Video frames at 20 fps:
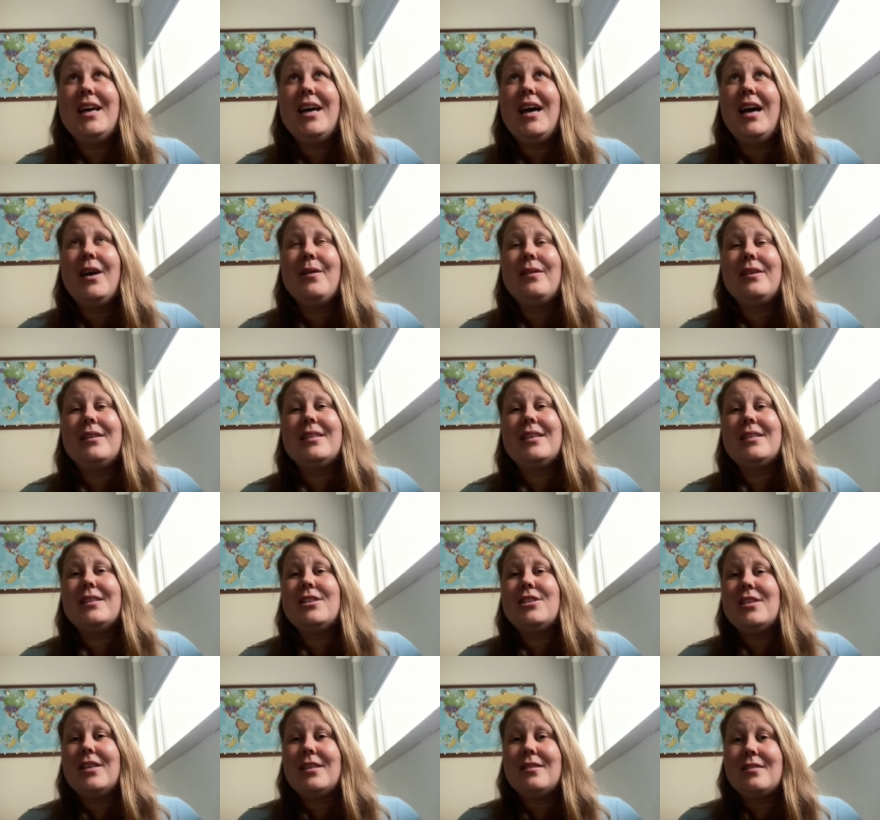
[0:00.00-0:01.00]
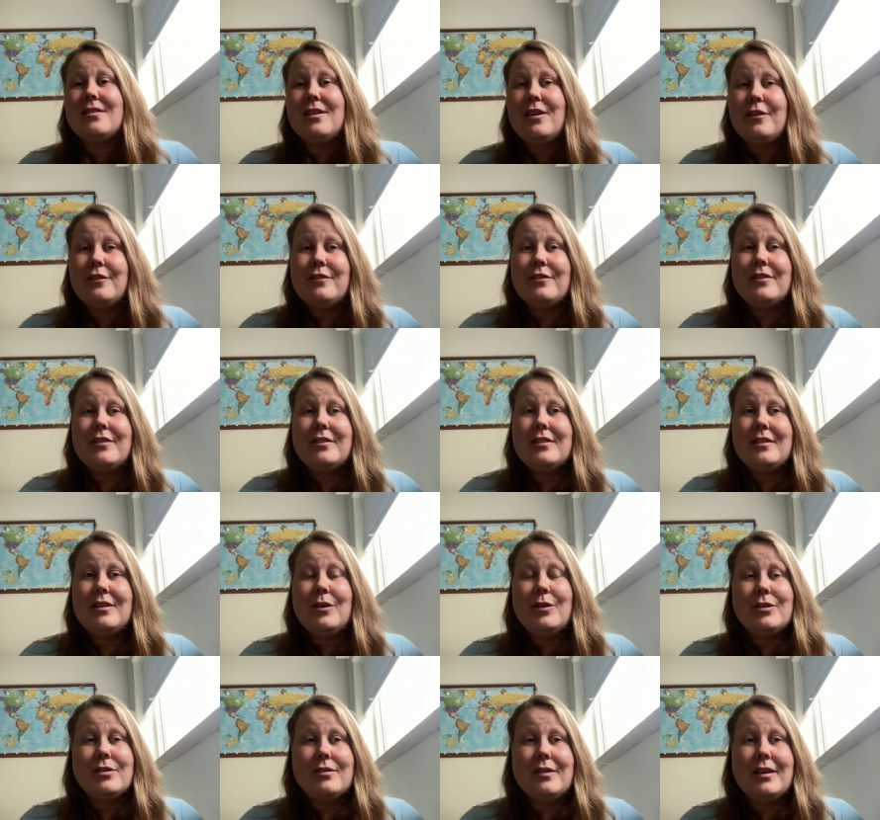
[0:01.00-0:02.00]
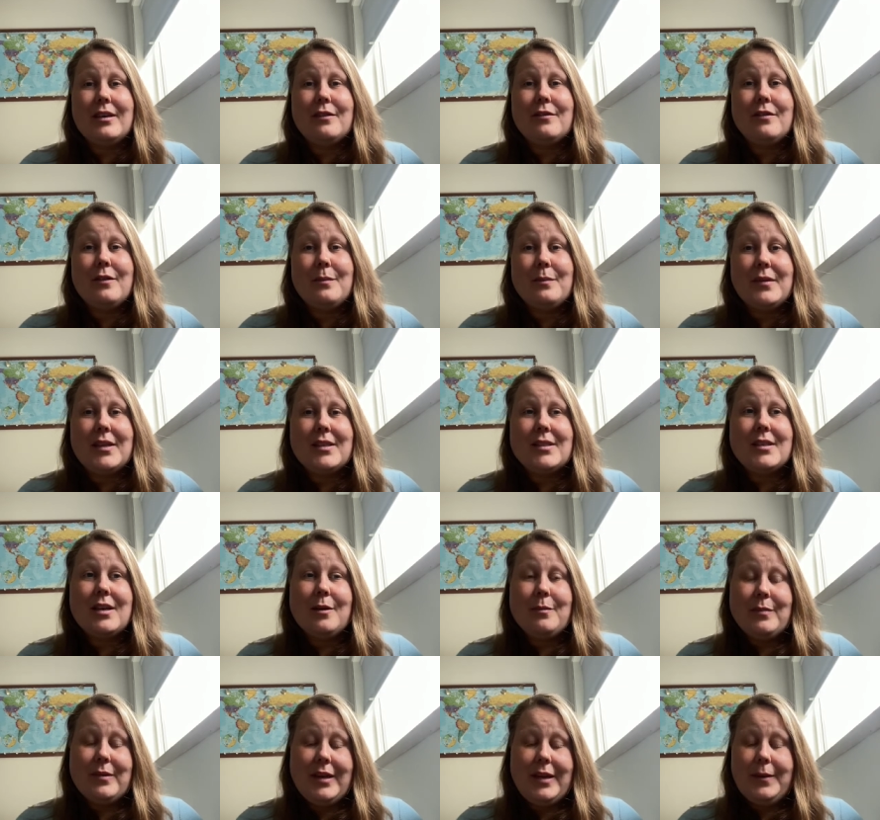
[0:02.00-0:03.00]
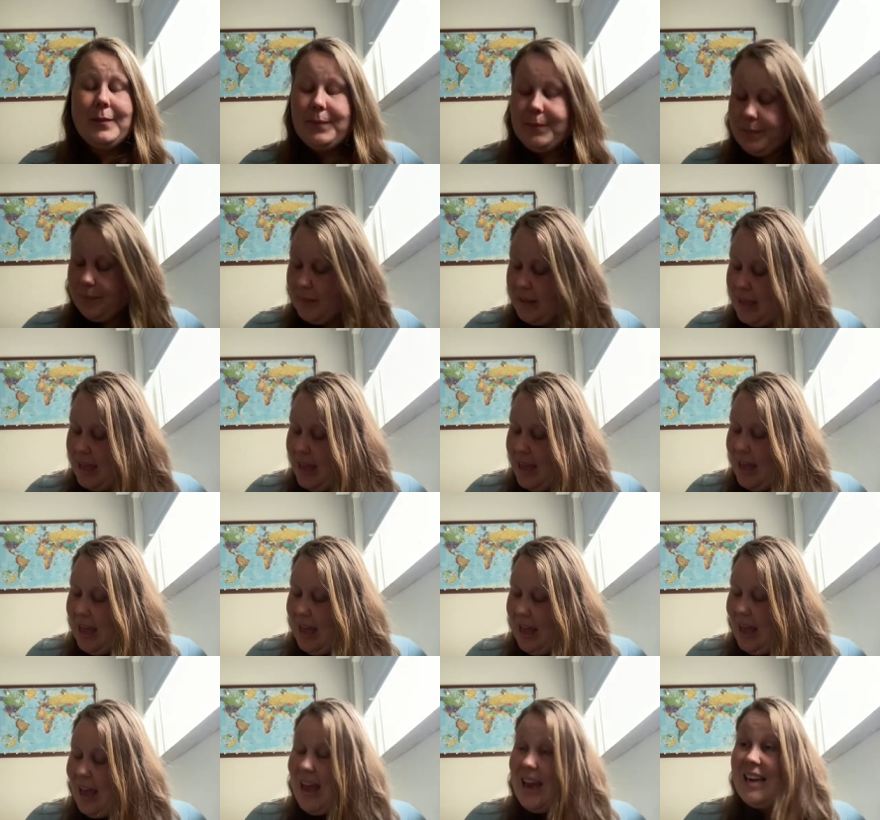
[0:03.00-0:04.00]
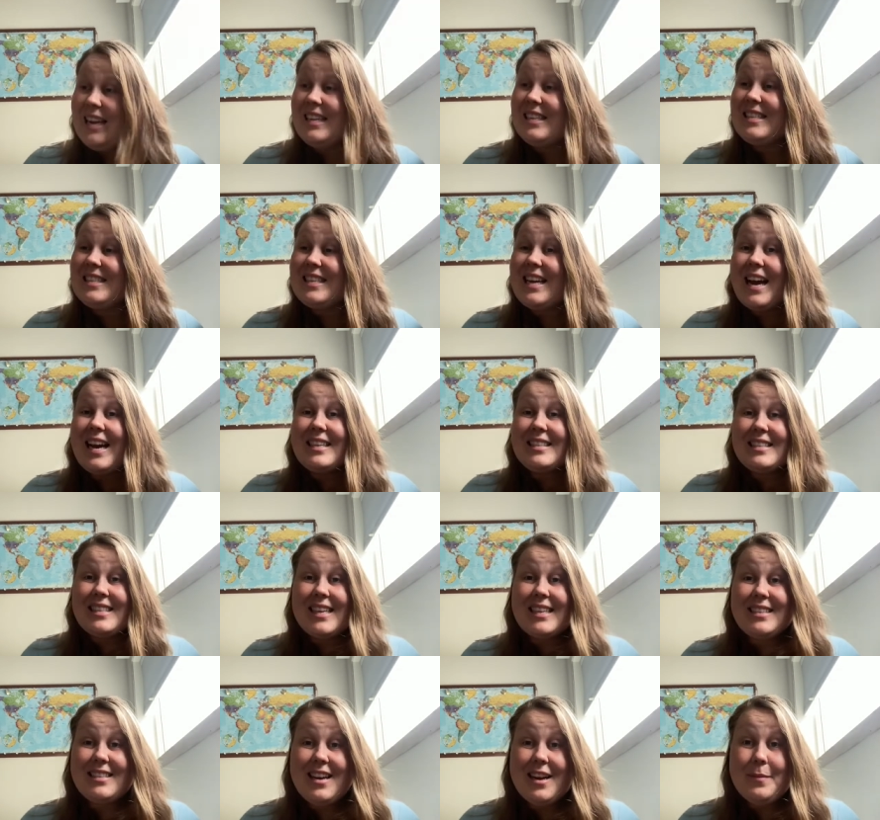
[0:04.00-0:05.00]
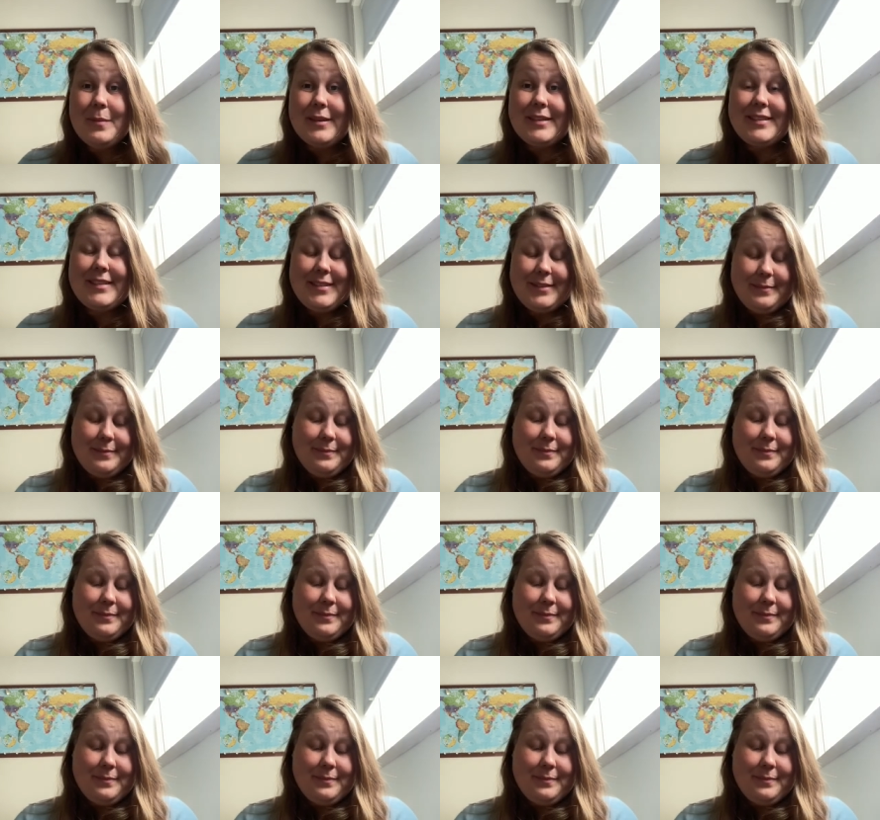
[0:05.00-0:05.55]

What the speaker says: I will take the chance of ordering from this company. And it's Aztec Diamond.